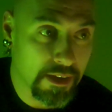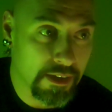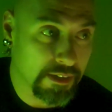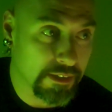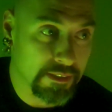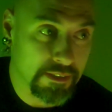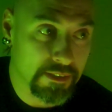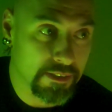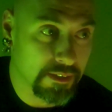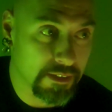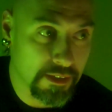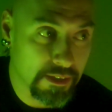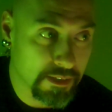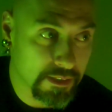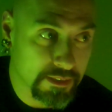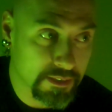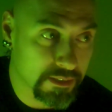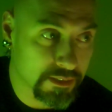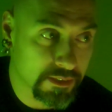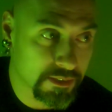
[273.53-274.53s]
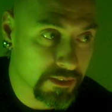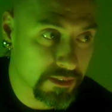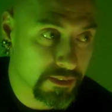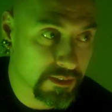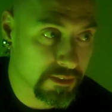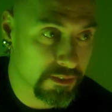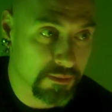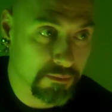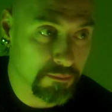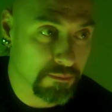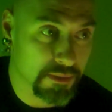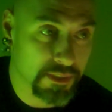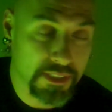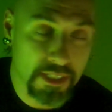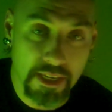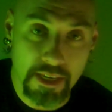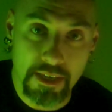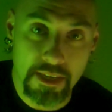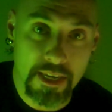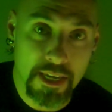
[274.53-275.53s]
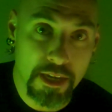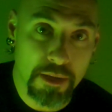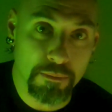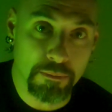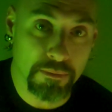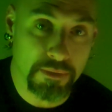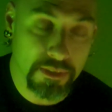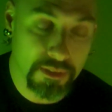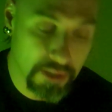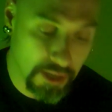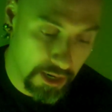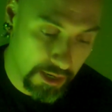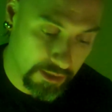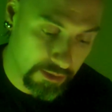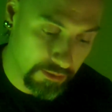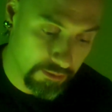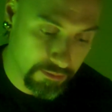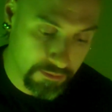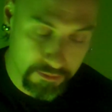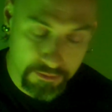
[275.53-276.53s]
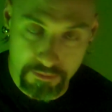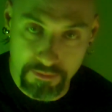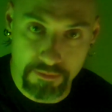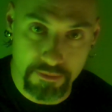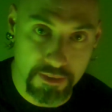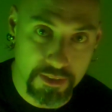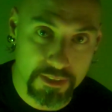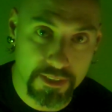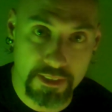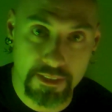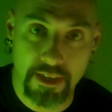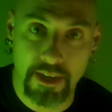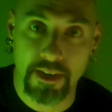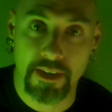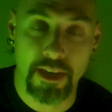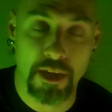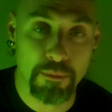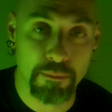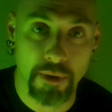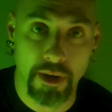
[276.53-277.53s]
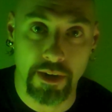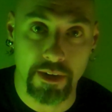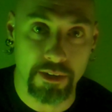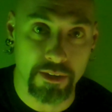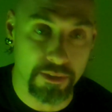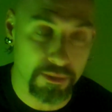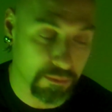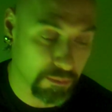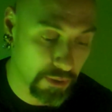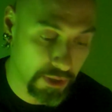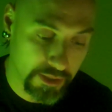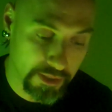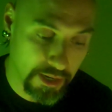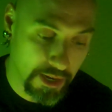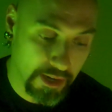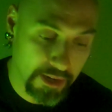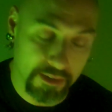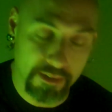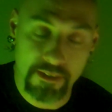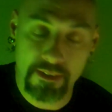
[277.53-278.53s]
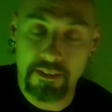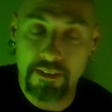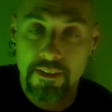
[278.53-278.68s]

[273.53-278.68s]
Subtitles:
and it's singing hymns out of the Satanic Empire or whatnot.